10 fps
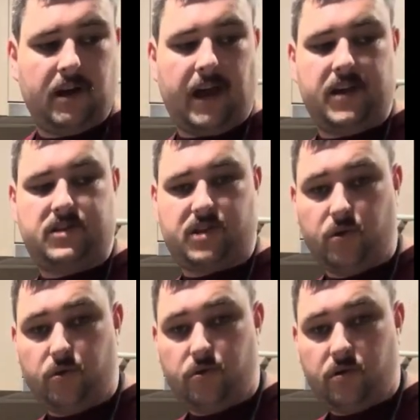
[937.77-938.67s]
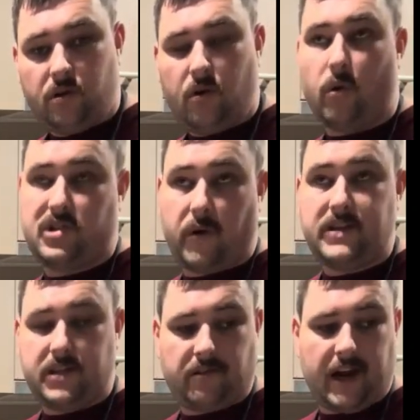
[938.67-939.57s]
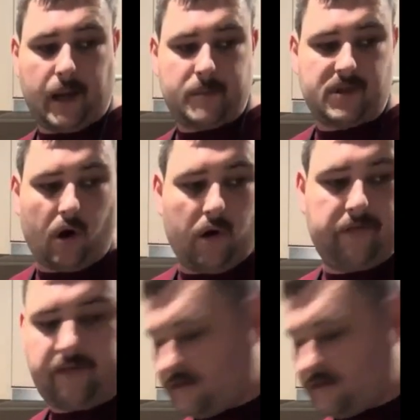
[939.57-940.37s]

and 2 or 20 grams of